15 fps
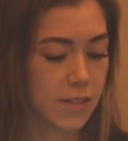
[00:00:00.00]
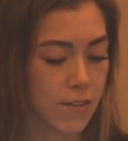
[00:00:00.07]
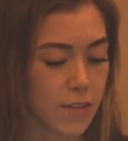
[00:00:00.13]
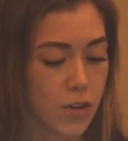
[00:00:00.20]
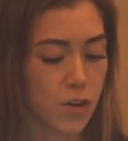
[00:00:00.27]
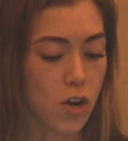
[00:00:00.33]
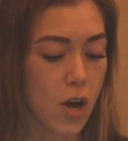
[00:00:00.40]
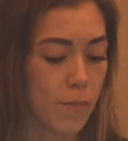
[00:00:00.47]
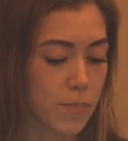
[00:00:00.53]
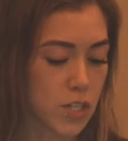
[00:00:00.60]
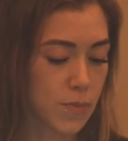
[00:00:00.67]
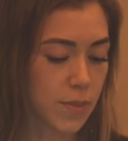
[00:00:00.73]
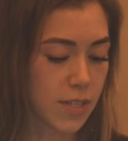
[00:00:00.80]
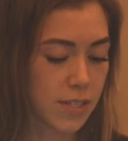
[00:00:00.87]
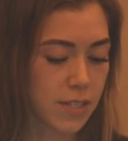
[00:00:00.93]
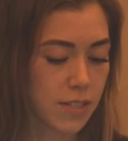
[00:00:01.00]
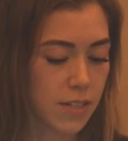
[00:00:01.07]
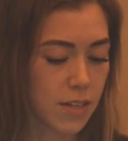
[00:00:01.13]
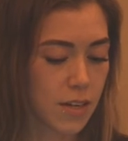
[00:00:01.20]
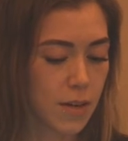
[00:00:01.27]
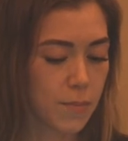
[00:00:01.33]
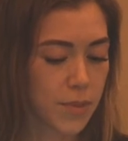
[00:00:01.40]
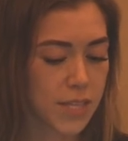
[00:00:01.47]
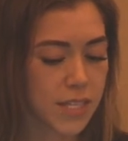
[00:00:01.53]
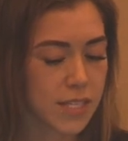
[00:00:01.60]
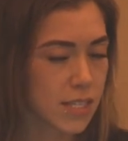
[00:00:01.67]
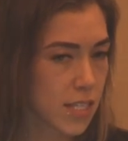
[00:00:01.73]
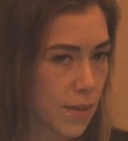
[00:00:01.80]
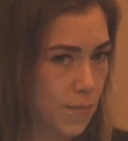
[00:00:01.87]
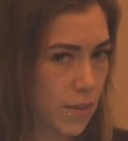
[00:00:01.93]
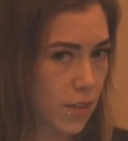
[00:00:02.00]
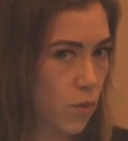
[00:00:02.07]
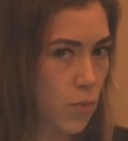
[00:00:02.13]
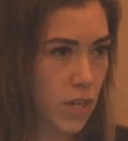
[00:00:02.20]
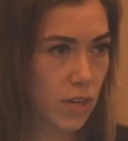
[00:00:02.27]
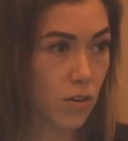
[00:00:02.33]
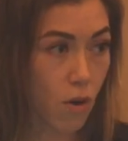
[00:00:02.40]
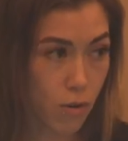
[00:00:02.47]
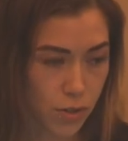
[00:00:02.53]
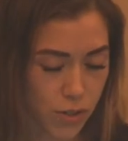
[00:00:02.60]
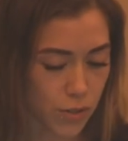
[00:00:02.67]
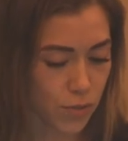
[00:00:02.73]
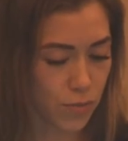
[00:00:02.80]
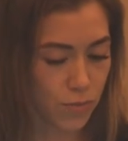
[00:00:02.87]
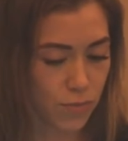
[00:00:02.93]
of their accomplishments, but this is something that we can all do.